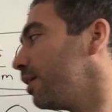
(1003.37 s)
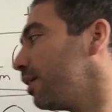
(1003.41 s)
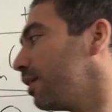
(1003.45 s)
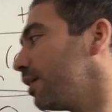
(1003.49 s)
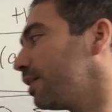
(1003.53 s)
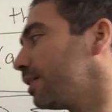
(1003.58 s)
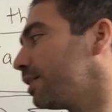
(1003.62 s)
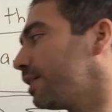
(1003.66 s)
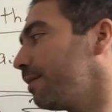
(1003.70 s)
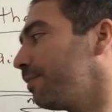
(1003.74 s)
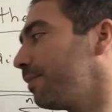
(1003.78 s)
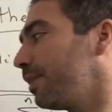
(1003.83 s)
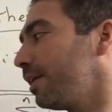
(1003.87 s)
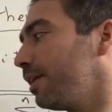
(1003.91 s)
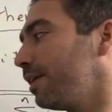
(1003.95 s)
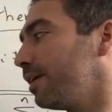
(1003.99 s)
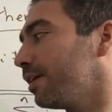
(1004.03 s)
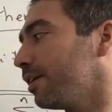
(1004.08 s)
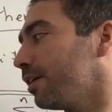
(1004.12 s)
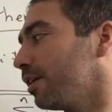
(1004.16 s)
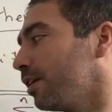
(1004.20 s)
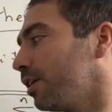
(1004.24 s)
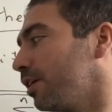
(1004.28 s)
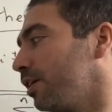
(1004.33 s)
Same thing
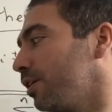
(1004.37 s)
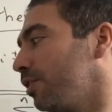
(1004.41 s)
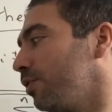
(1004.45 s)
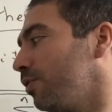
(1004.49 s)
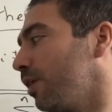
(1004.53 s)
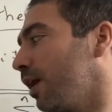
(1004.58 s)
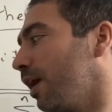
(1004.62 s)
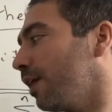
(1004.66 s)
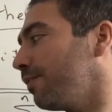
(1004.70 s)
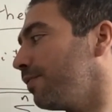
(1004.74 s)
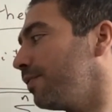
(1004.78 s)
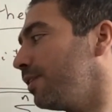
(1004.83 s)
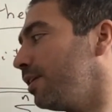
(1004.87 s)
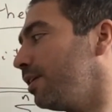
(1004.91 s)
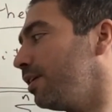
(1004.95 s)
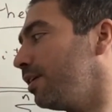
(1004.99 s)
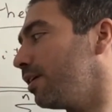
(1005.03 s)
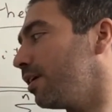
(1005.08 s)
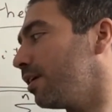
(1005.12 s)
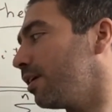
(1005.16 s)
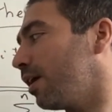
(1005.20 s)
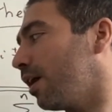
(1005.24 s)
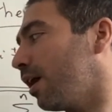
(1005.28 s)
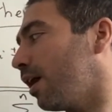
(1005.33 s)
here. You have the
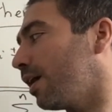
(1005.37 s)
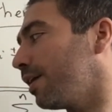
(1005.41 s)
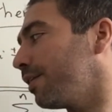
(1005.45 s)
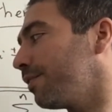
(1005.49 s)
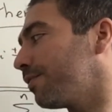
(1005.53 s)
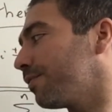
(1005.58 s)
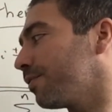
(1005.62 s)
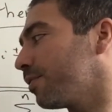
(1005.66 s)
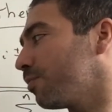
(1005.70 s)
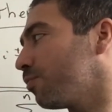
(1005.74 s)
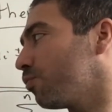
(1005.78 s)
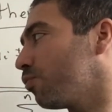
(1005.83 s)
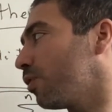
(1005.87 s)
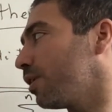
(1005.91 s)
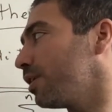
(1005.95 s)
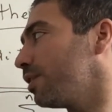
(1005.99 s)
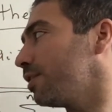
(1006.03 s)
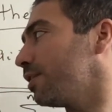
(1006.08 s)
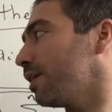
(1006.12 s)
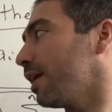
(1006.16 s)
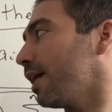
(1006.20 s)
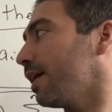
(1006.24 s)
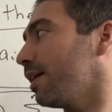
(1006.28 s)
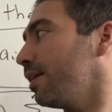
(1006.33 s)
I from 1
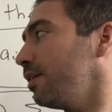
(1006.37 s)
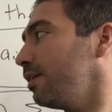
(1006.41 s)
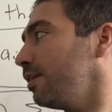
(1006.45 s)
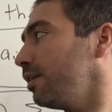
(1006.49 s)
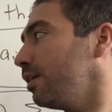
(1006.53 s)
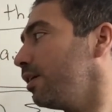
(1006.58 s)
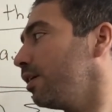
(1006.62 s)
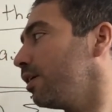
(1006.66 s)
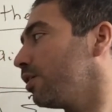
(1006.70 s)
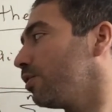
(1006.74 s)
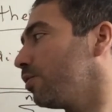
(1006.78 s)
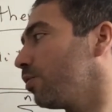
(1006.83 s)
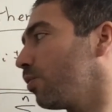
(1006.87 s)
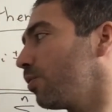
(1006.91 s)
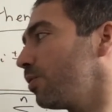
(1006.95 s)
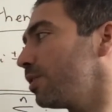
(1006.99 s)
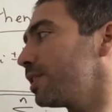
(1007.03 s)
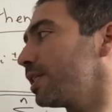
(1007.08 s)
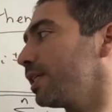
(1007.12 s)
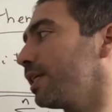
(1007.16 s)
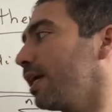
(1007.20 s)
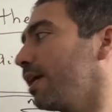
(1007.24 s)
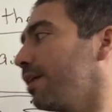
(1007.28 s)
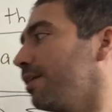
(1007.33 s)
to n. Notice
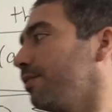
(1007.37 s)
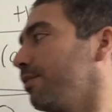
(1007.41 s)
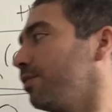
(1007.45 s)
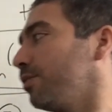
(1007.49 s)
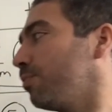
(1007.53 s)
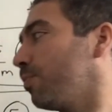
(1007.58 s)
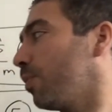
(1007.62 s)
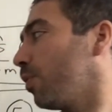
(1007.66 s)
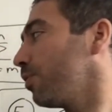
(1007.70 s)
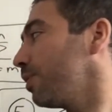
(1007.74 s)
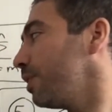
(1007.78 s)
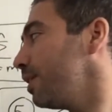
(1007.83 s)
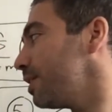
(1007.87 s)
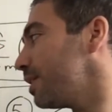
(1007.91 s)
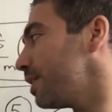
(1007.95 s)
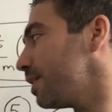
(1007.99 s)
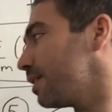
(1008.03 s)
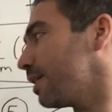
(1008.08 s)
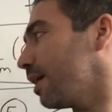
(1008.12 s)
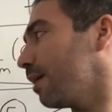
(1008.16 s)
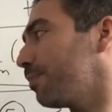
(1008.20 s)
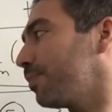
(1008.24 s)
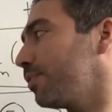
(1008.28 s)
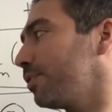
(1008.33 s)
again, both these
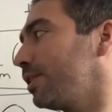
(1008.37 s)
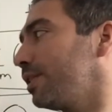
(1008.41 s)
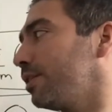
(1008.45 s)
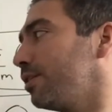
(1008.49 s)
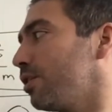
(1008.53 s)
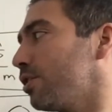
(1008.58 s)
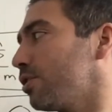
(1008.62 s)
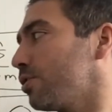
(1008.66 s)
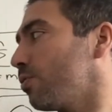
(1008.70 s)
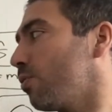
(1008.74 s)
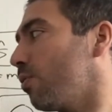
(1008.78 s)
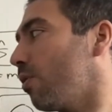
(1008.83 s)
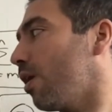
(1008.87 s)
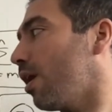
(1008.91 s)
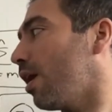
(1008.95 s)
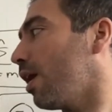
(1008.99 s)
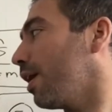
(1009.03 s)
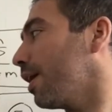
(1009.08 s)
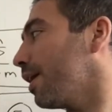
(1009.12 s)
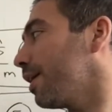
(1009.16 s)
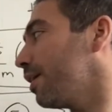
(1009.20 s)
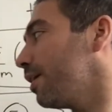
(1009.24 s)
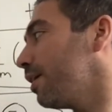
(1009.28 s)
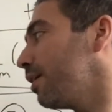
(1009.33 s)
examples here, there's no
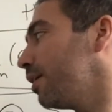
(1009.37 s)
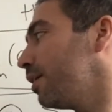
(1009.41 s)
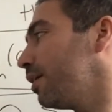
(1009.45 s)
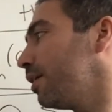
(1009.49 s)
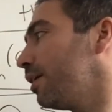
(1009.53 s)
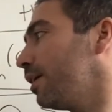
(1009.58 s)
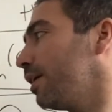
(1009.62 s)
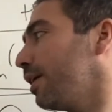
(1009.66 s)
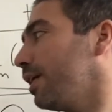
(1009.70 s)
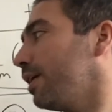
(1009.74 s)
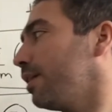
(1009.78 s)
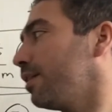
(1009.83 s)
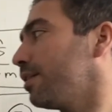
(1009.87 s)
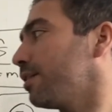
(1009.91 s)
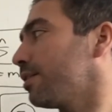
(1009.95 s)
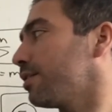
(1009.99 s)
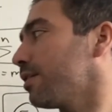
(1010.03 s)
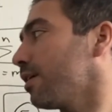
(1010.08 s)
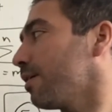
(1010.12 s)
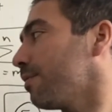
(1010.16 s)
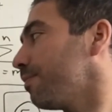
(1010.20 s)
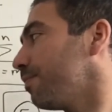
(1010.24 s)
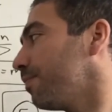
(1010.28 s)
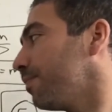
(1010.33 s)
I in the
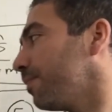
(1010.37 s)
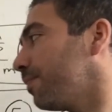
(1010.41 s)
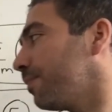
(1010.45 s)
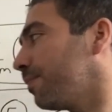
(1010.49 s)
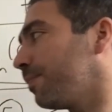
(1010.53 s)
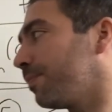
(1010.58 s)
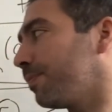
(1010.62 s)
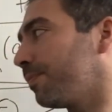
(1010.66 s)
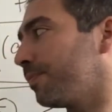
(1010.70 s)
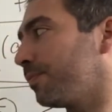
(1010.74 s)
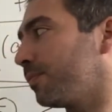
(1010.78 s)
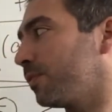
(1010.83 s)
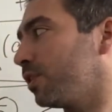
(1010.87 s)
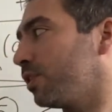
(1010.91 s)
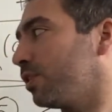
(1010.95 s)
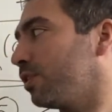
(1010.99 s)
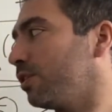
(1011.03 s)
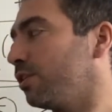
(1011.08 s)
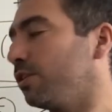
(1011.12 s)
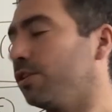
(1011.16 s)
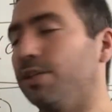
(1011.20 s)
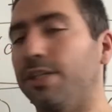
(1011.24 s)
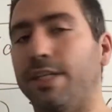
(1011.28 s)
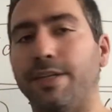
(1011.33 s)
sum.
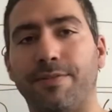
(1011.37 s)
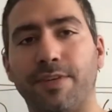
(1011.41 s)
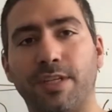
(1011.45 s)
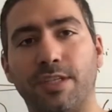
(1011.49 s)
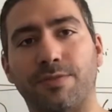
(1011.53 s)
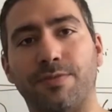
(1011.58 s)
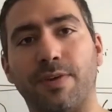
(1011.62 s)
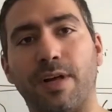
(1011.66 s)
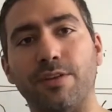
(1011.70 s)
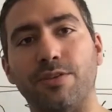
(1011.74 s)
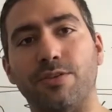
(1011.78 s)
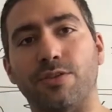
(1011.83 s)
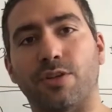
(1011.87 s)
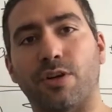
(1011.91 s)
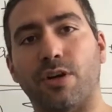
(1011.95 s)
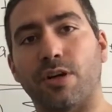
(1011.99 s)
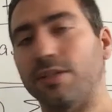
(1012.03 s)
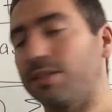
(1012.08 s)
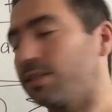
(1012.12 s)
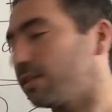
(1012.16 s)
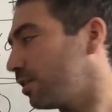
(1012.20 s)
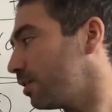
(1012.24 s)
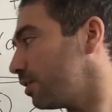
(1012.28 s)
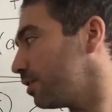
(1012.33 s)
They're giving us values,
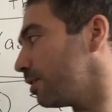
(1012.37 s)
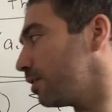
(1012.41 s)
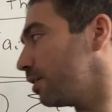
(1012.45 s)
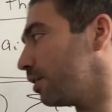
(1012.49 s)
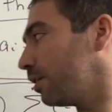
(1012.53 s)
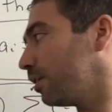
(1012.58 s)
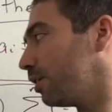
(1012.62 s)
constants.